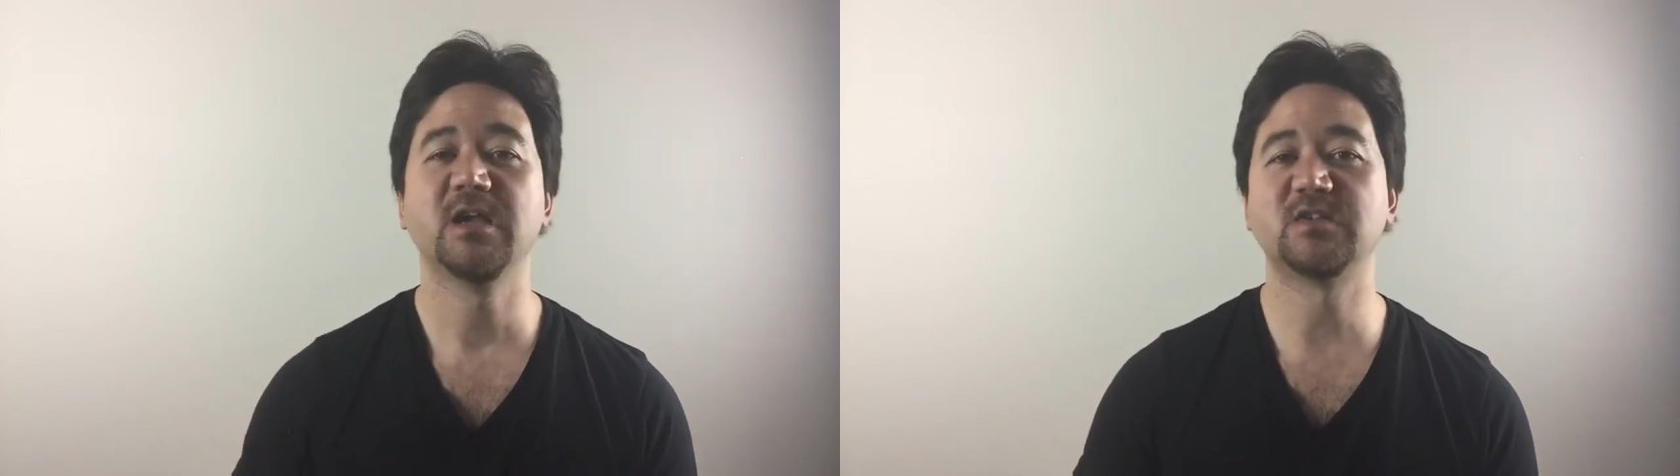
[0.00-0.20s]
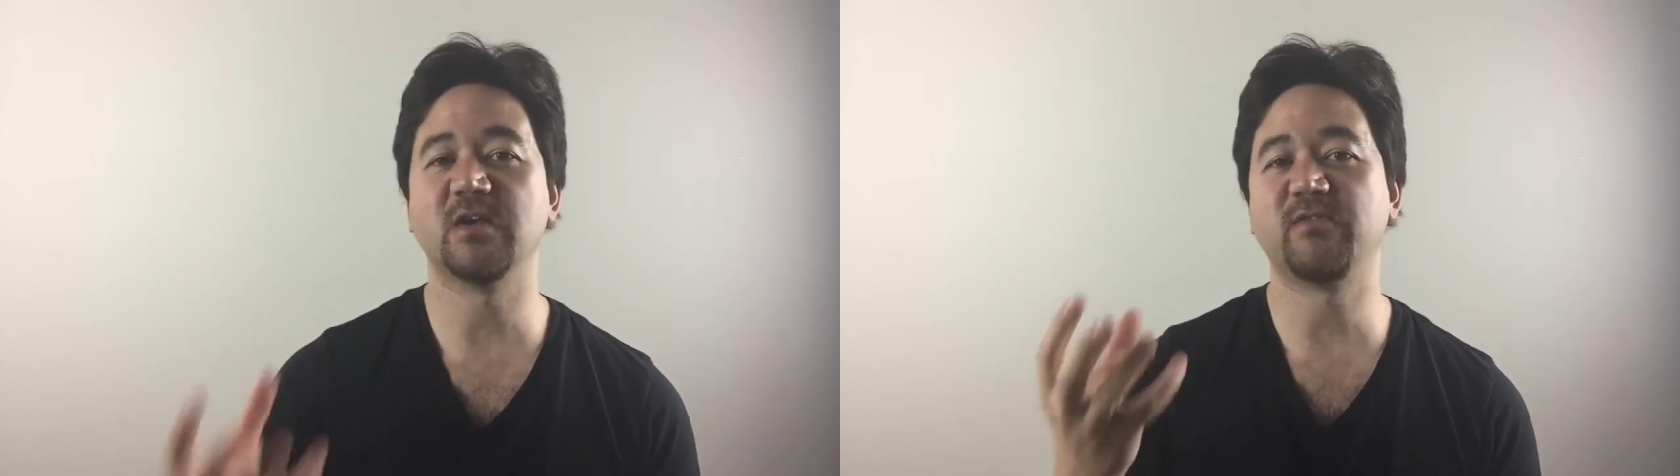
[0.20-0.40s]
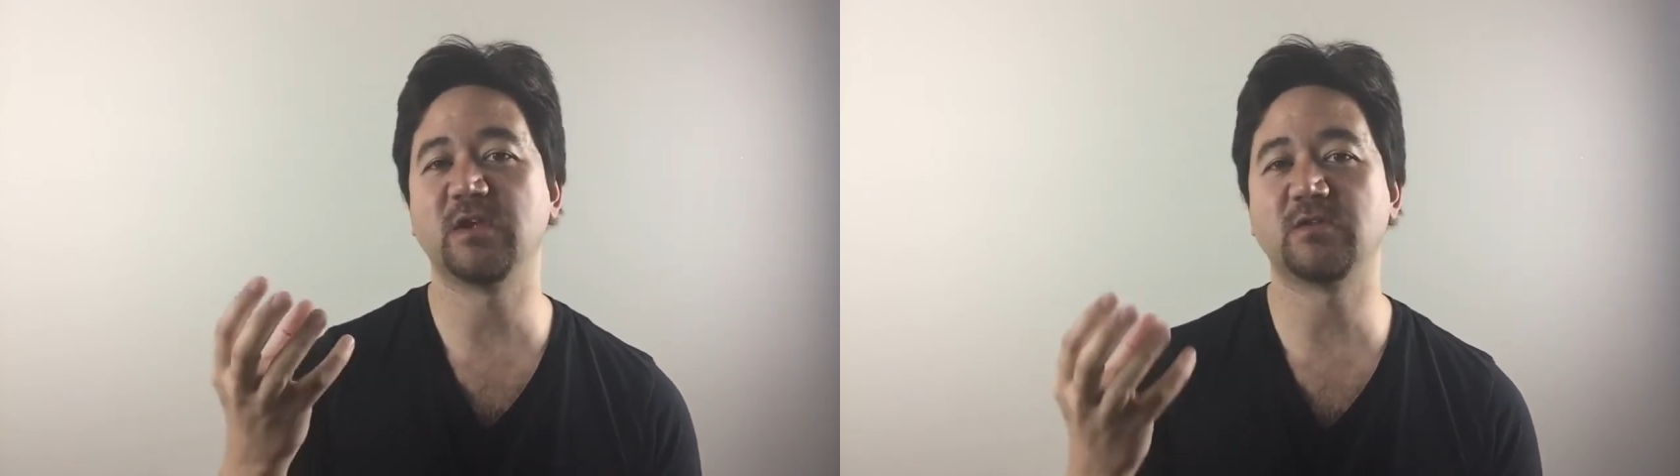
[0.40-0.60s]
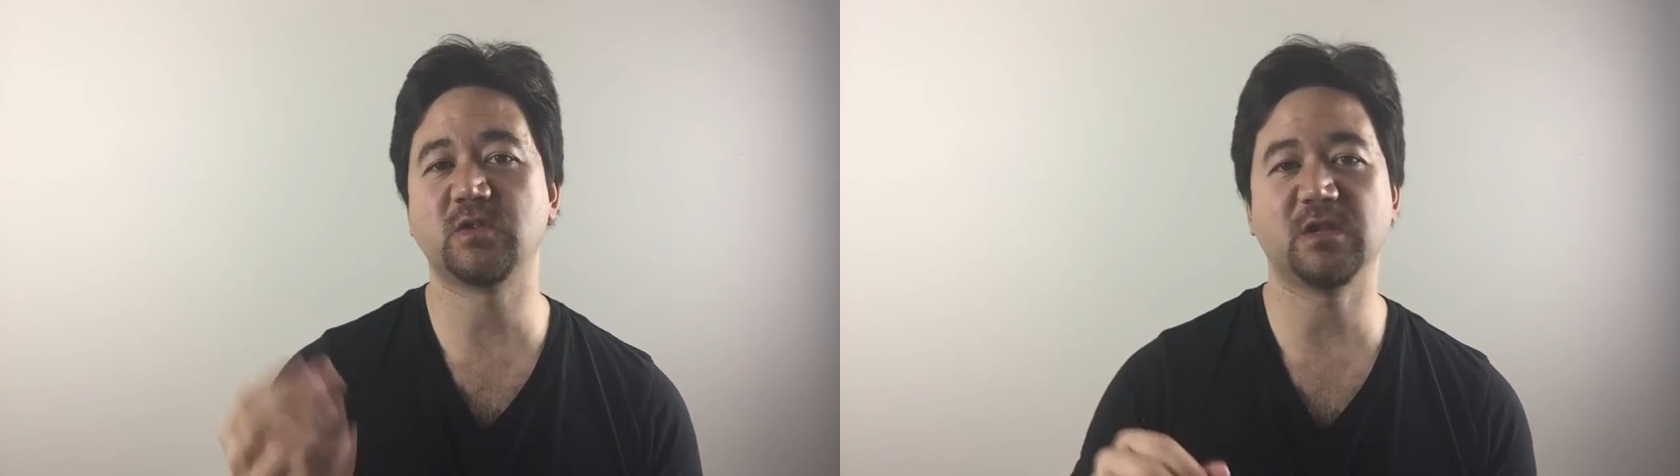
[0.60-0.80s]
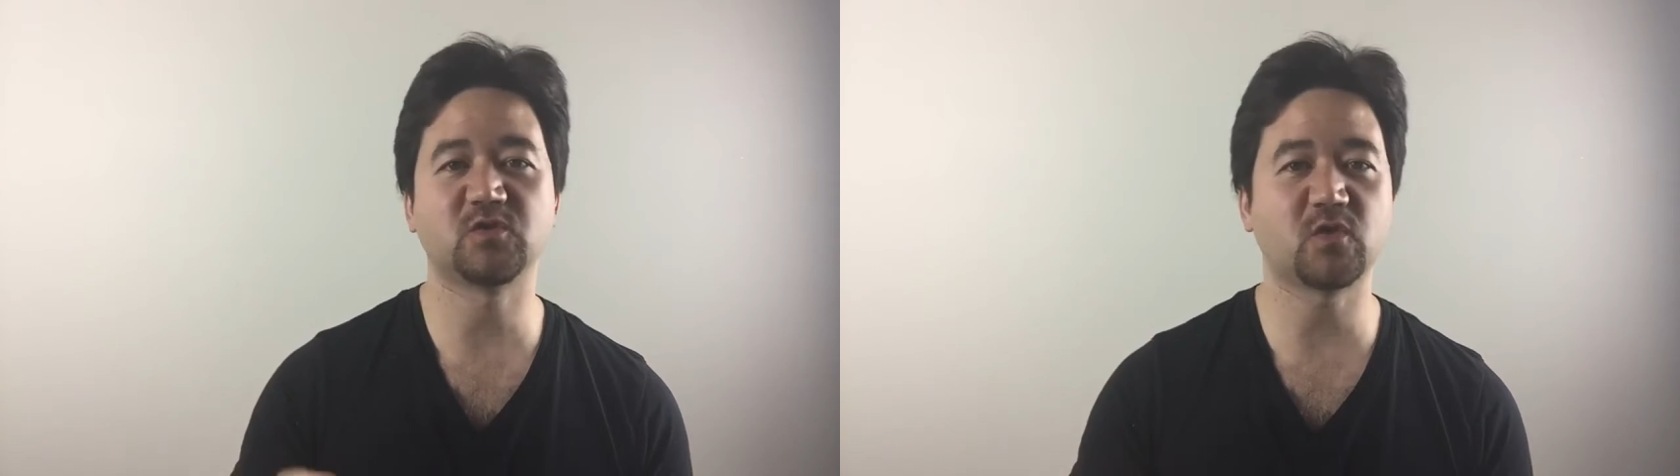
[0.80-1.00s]
So if
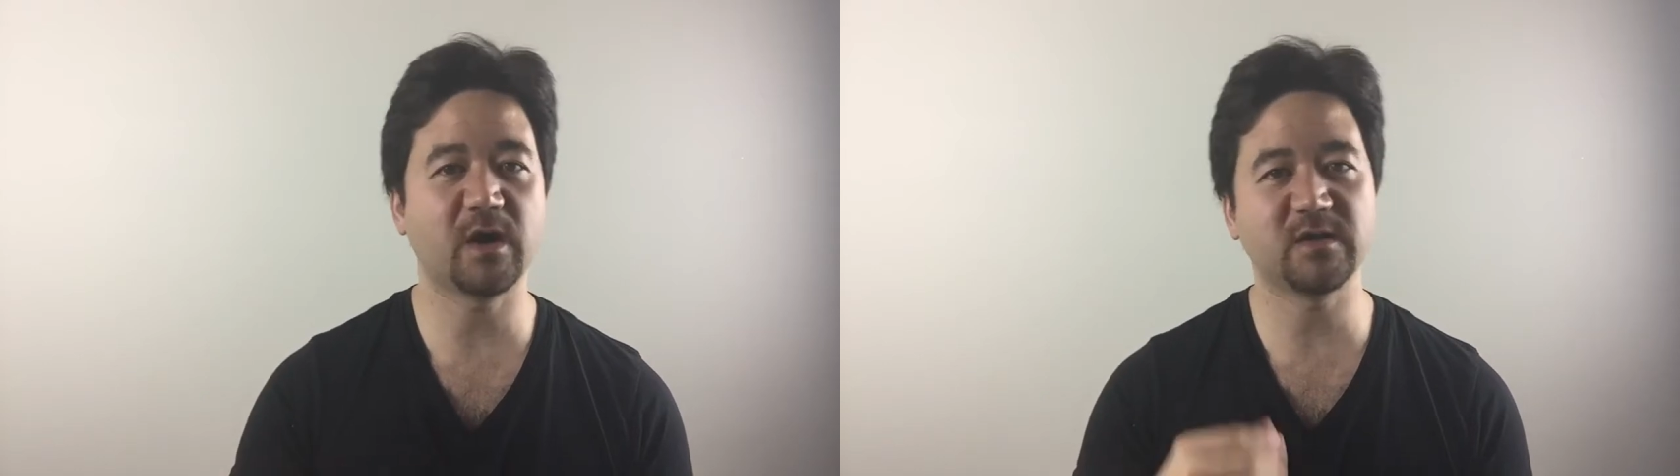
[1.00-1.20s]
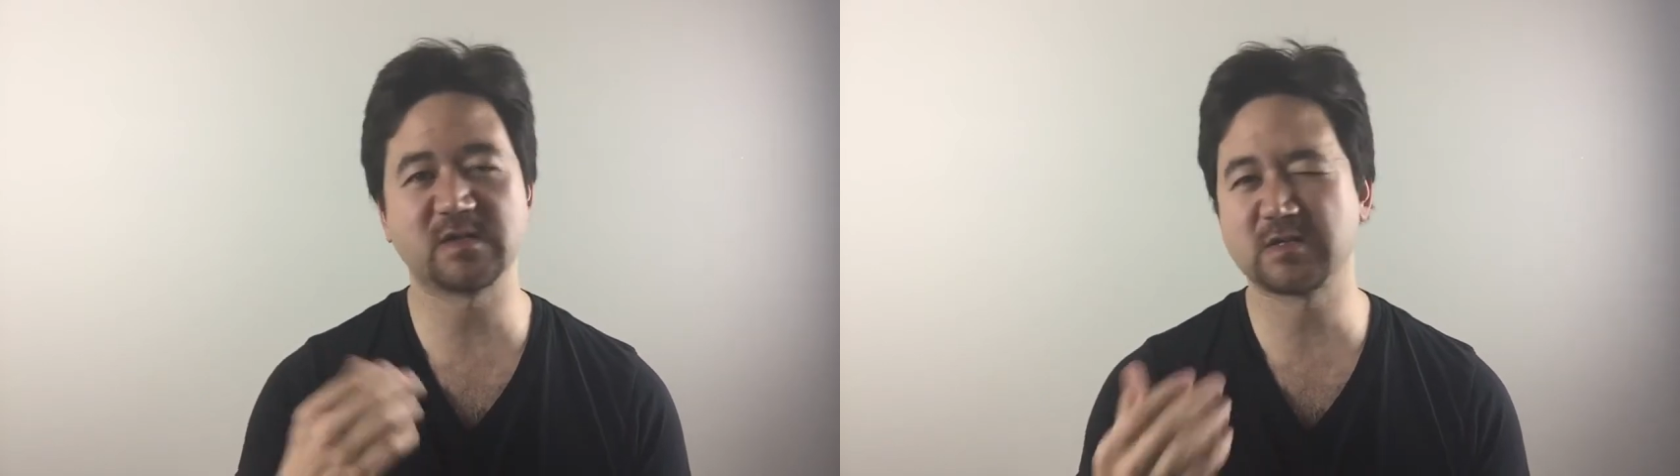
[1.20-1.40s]
they're trying to